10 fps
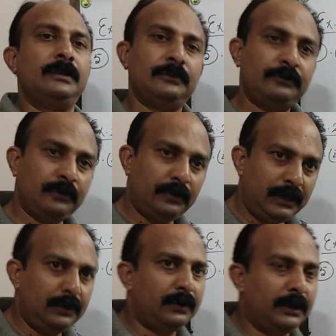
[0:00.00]
So
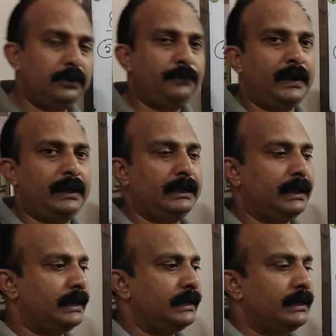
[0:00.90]
in order to find
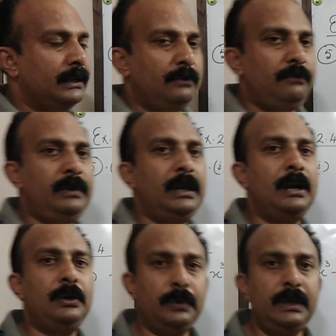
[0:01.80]
that, we
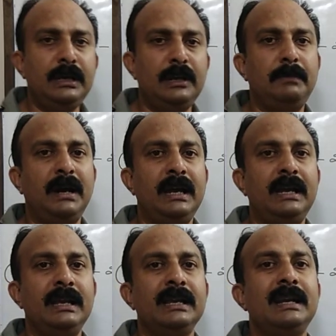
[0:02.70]
are doing it
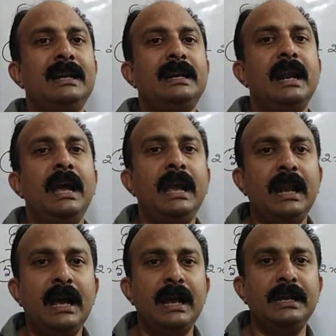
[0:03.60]
by
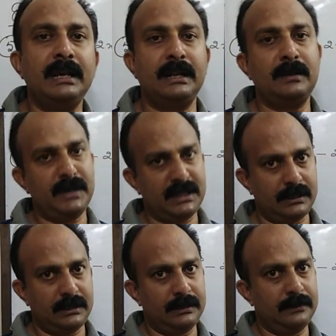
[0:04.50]
trial and error
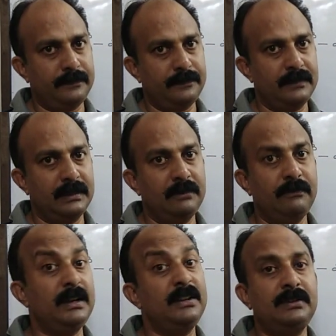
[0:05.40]
method.
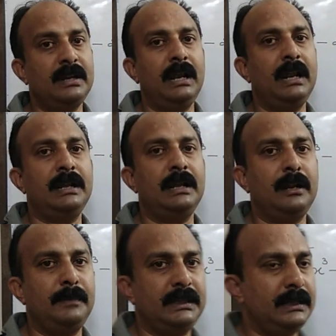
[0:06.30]
What is trial and
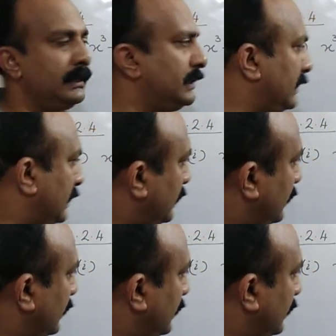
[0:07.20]
error method?